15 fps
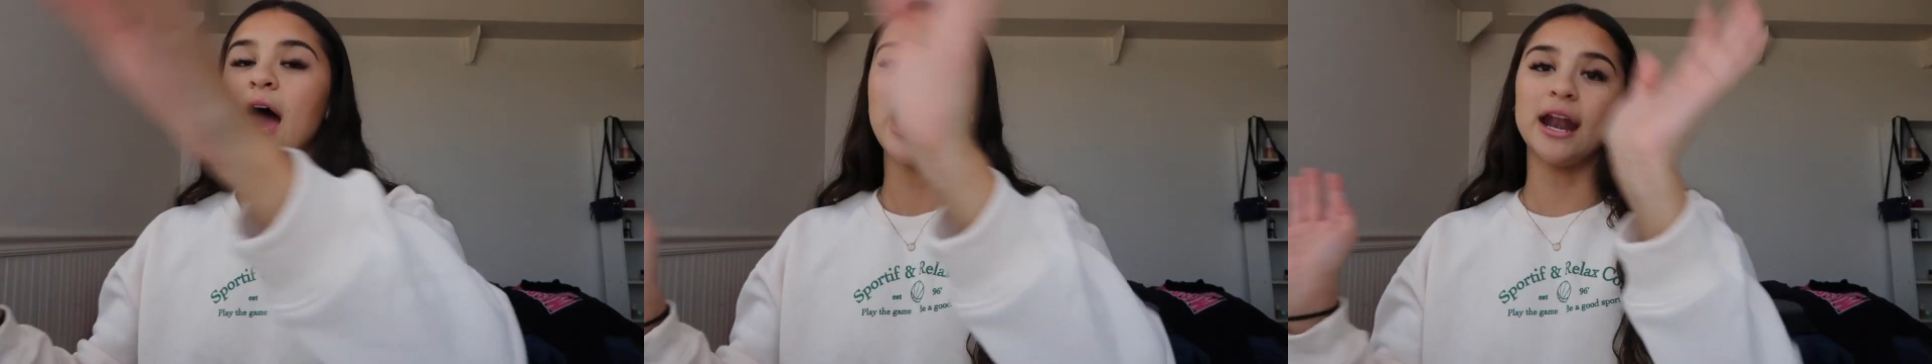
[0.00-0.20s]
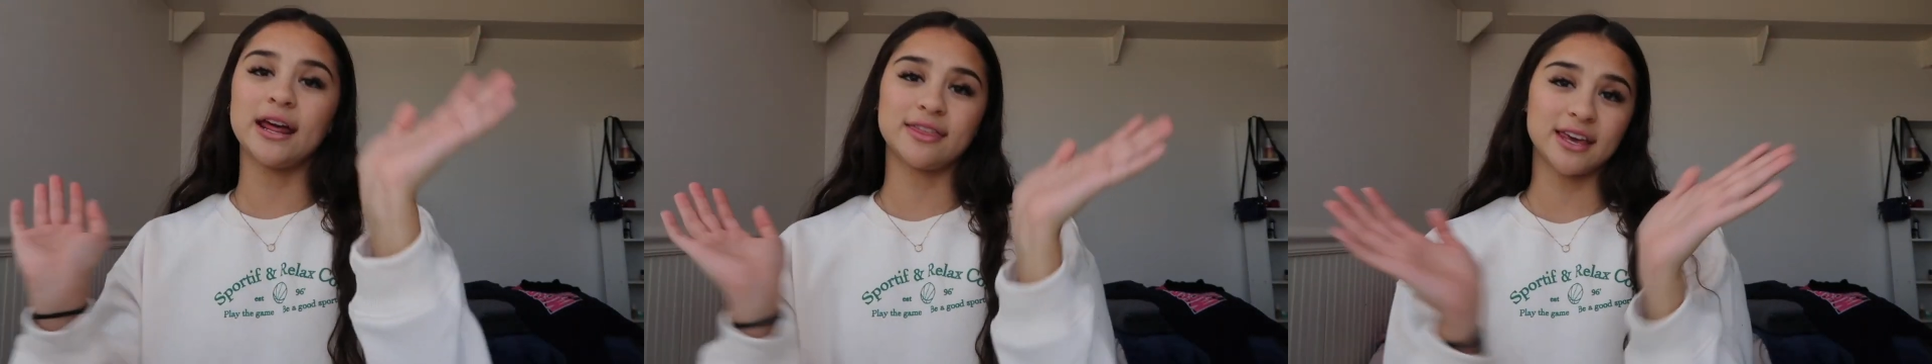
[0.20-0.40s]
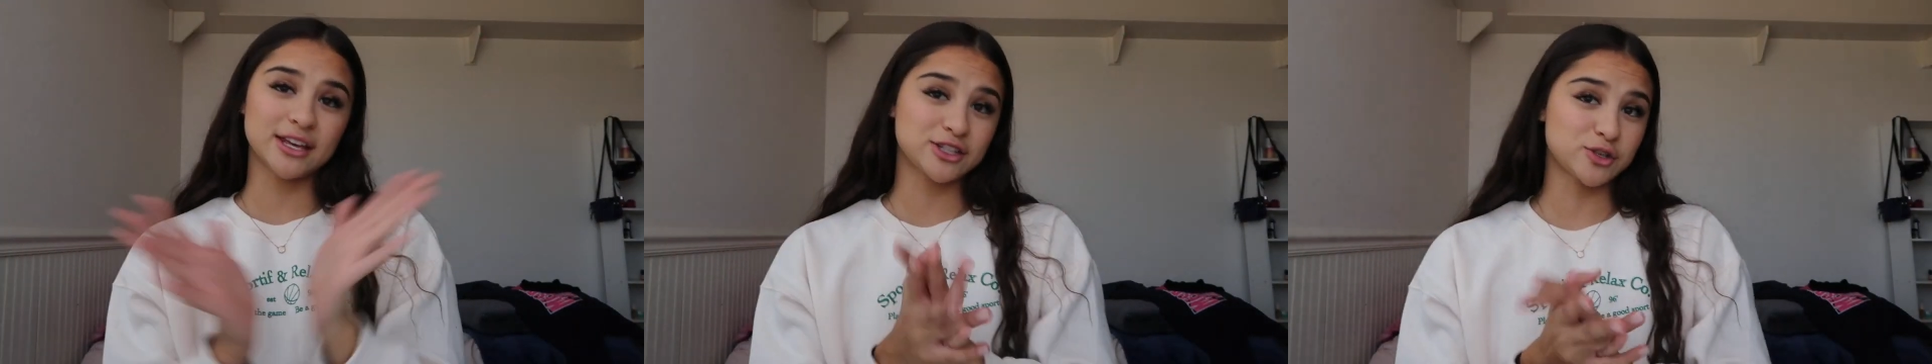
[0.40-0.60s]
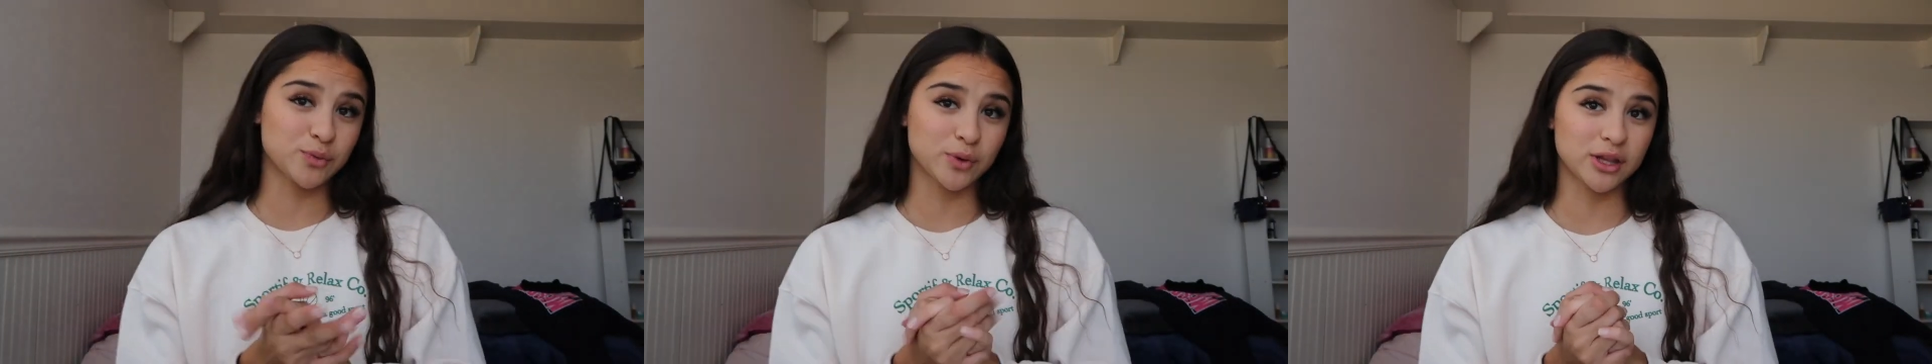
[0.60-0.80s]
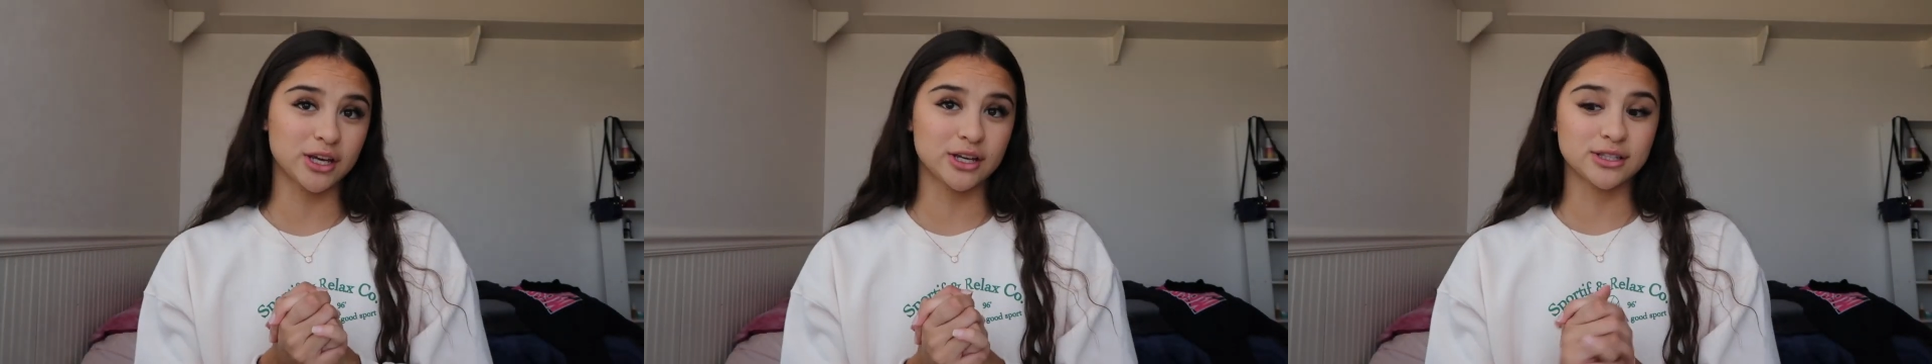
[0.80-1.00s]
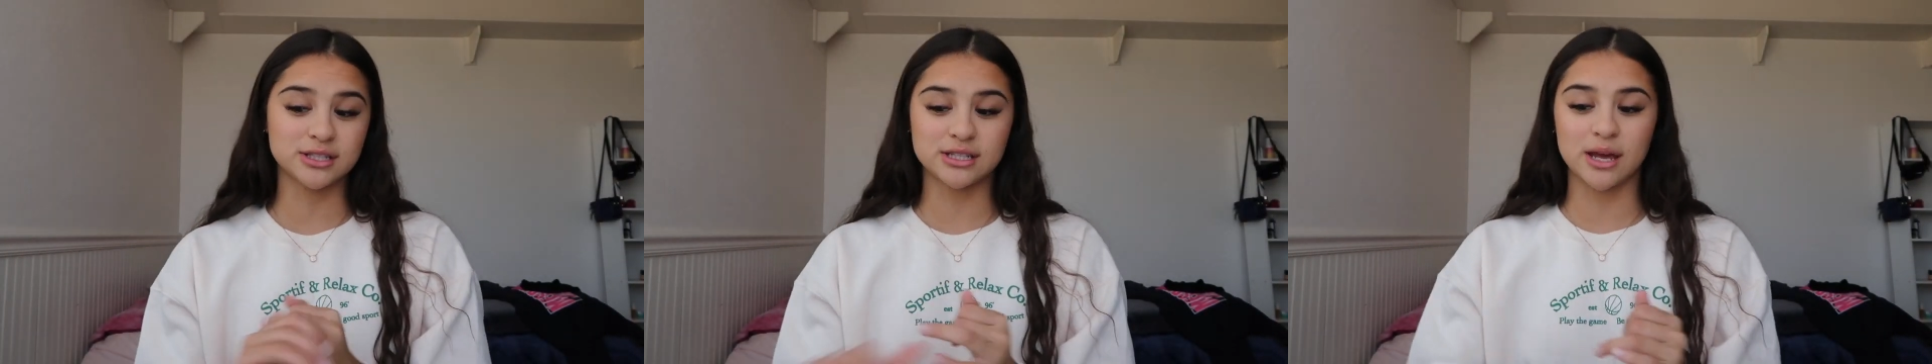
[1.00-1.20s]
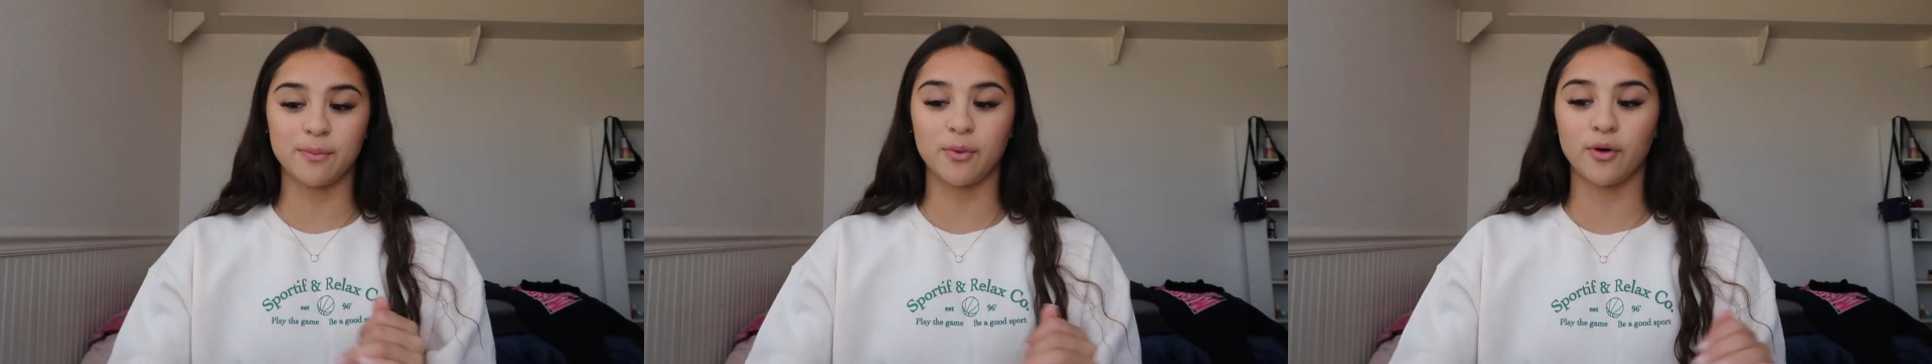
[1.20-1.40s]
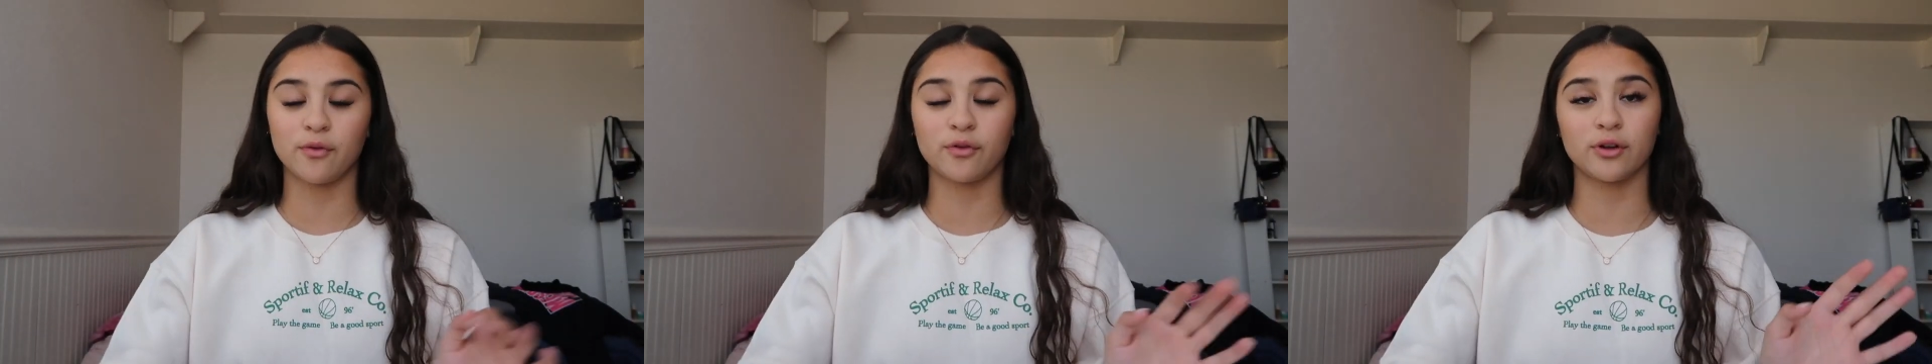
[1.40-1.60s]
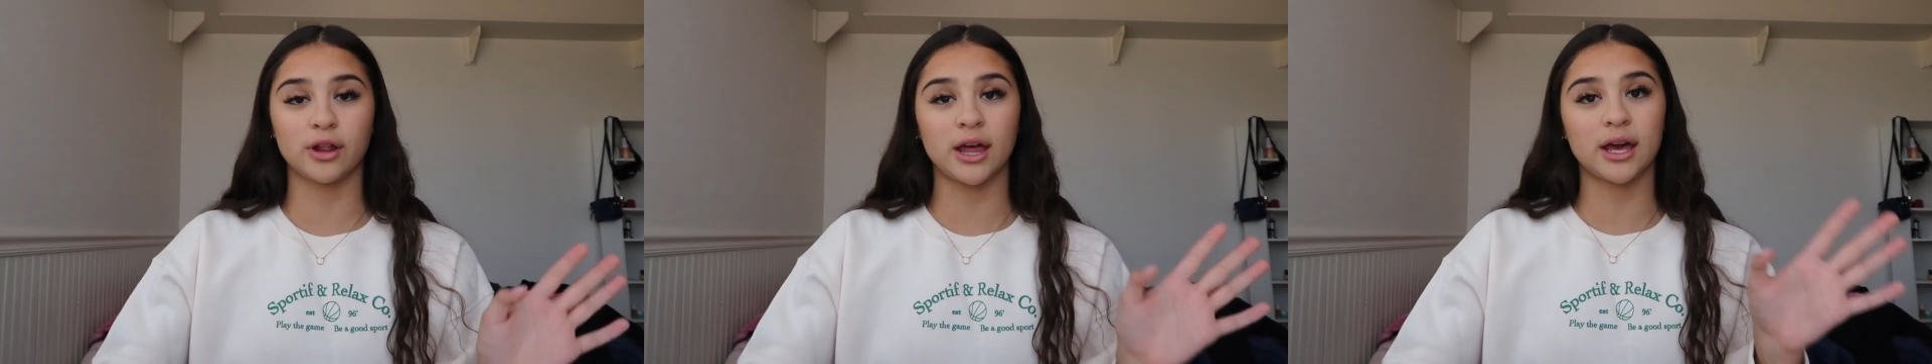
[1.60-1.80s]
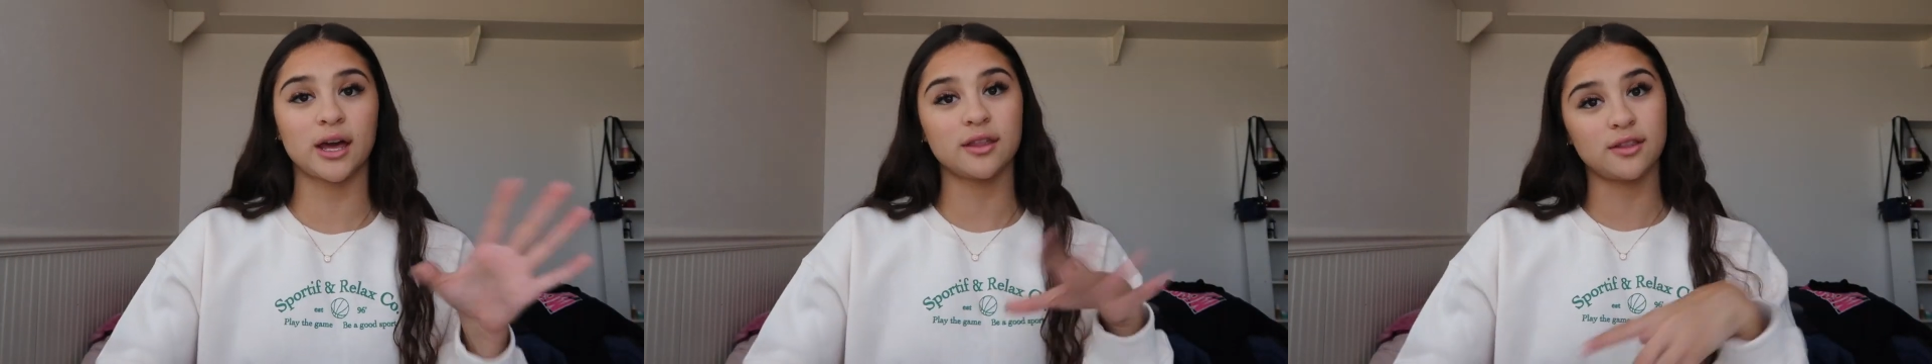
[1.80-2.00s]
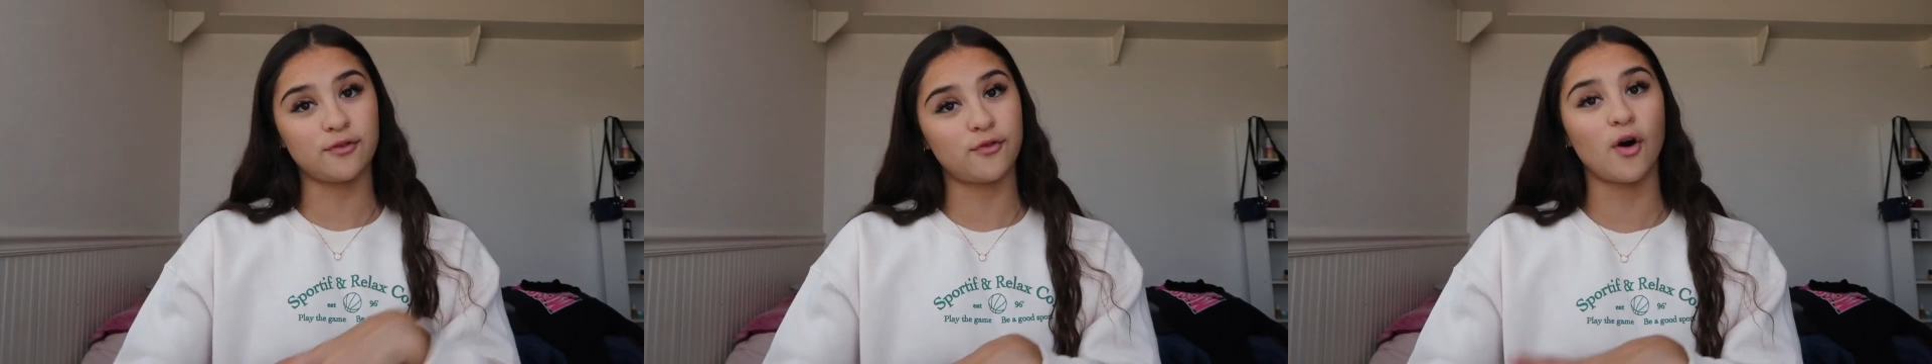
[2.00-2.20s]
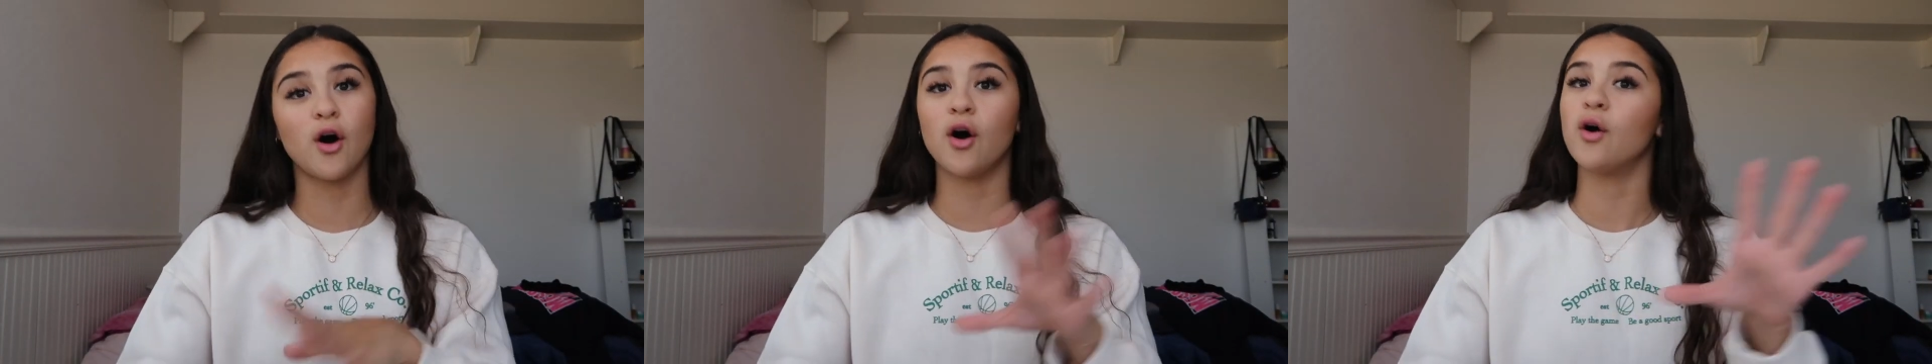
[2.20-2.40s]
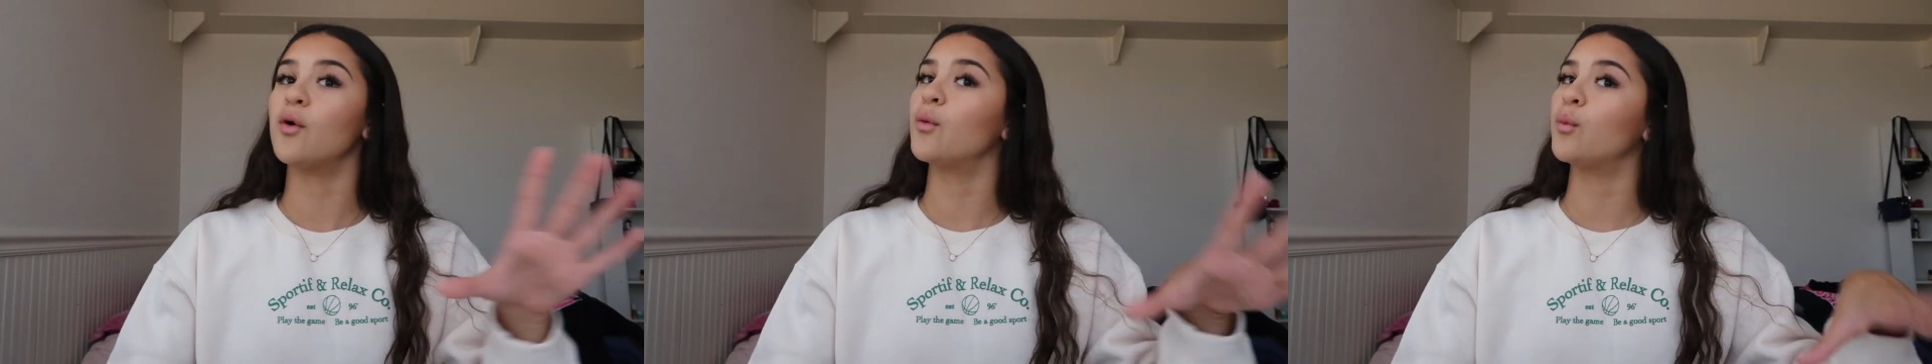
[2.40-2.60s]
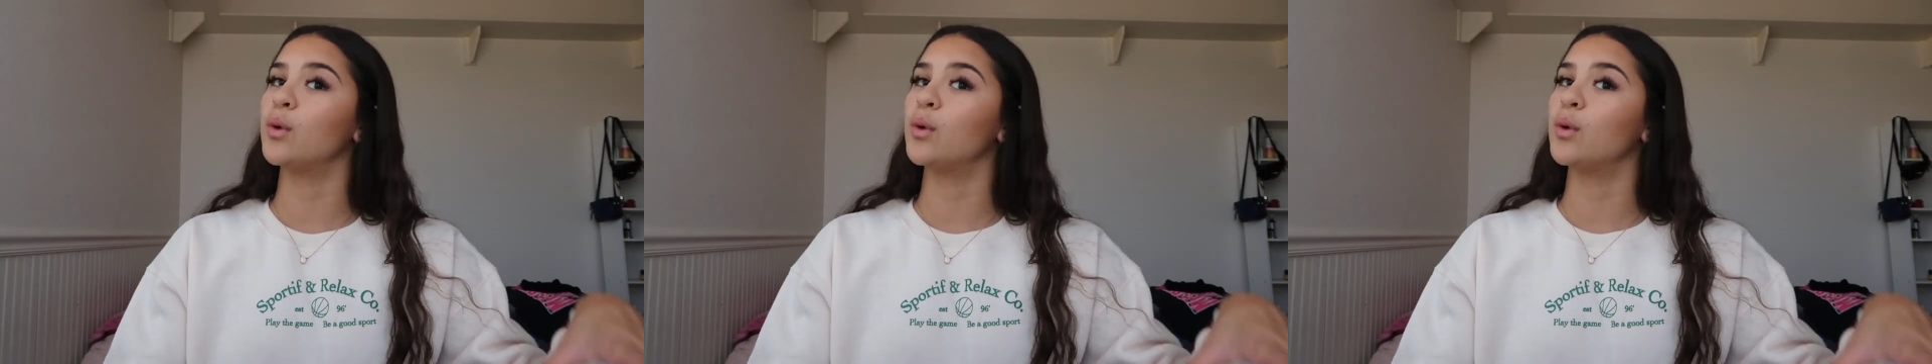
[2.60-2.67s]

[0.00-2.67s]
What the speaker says: And I think it's a really good staple for like the fall,